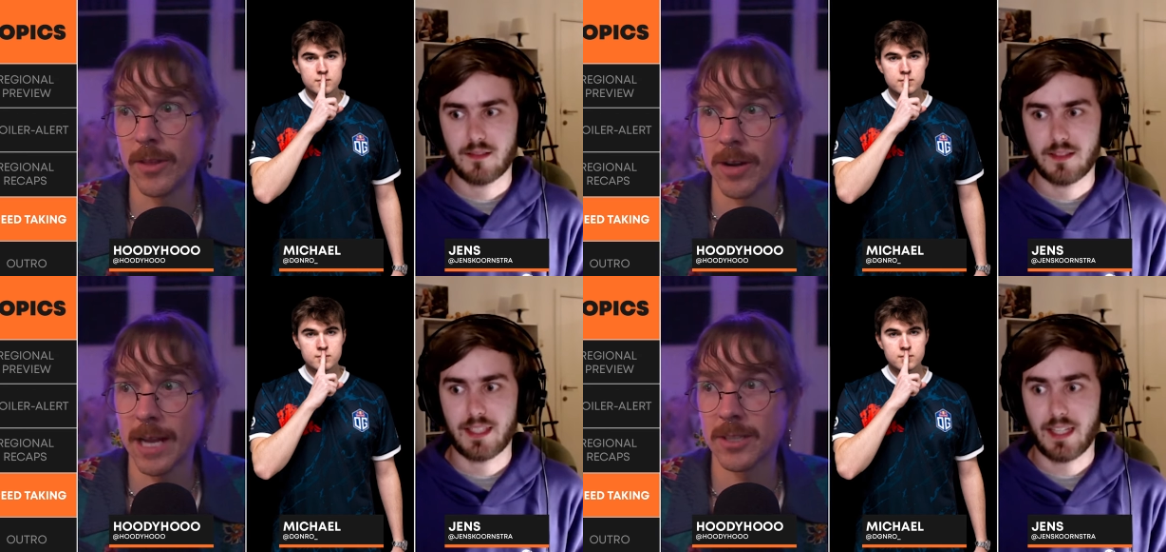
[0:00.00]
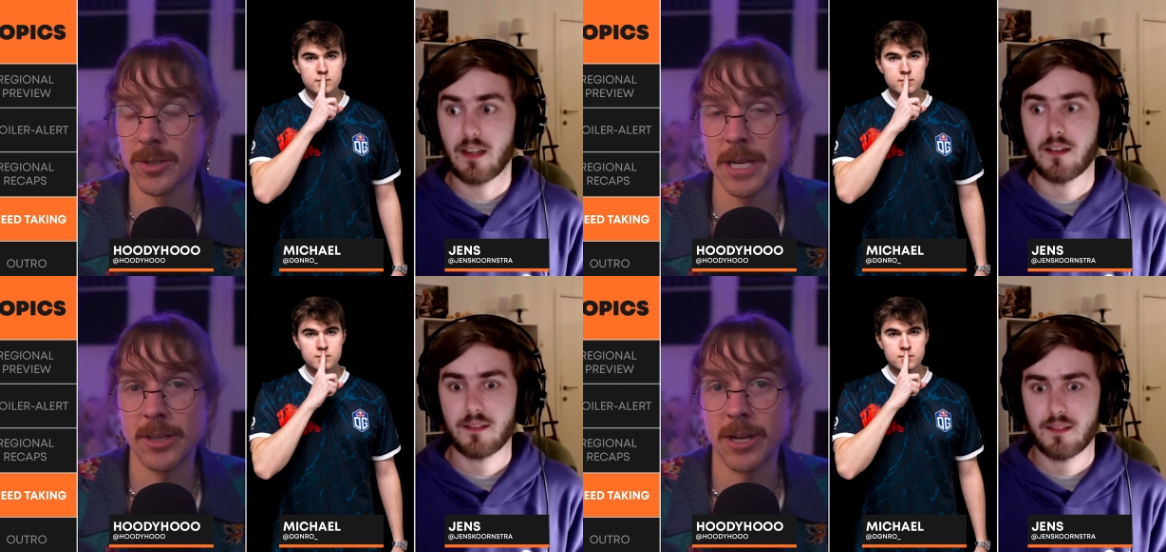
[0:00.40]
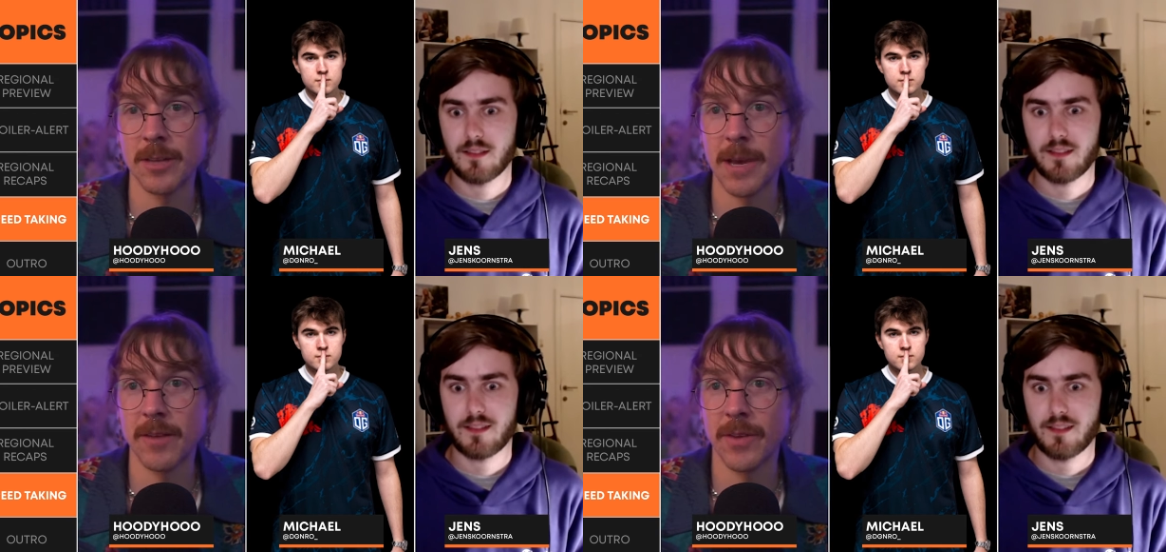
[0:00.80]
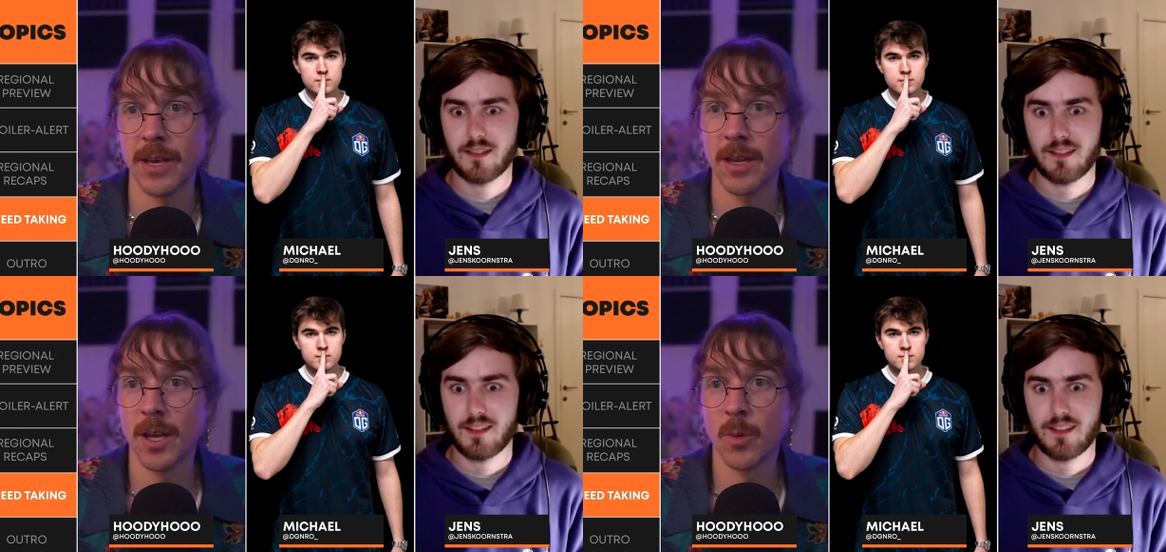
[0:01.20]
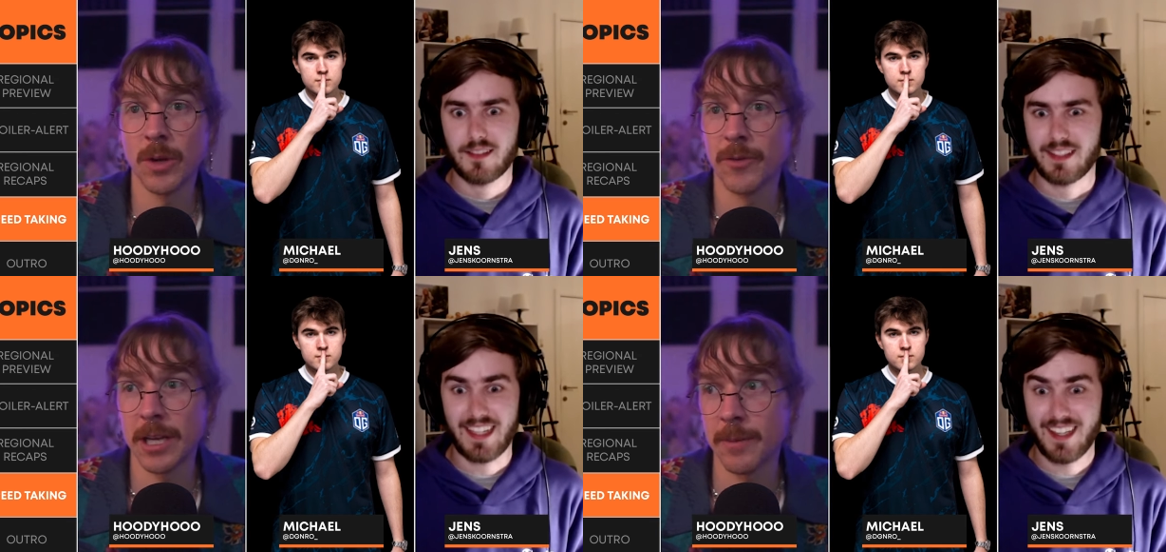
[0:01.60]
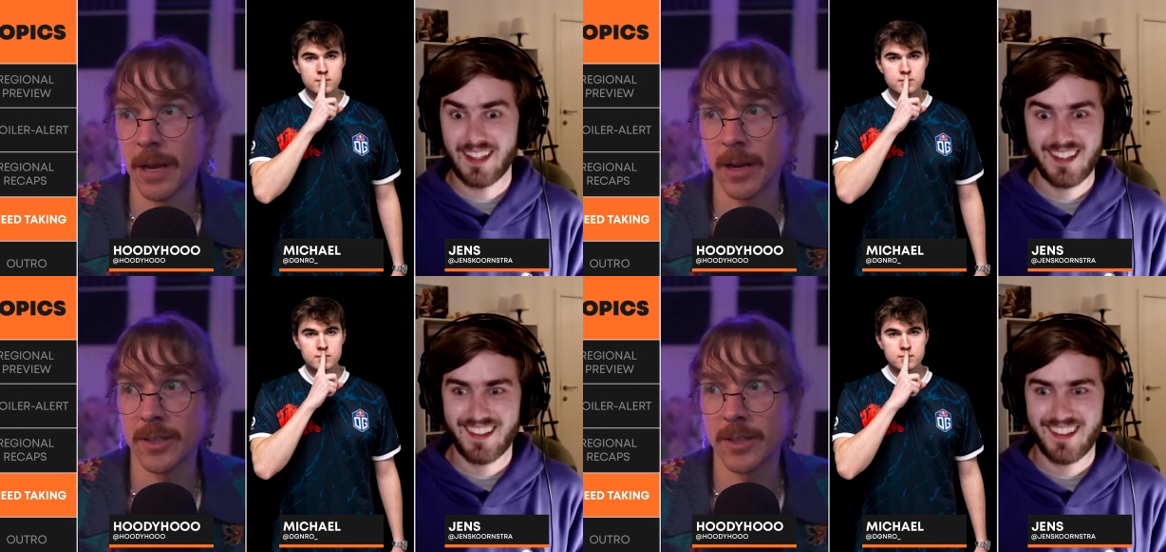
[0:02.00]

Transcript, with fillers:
Speaker 1: next yeah. three and they're in the main event, we forget yeah. about it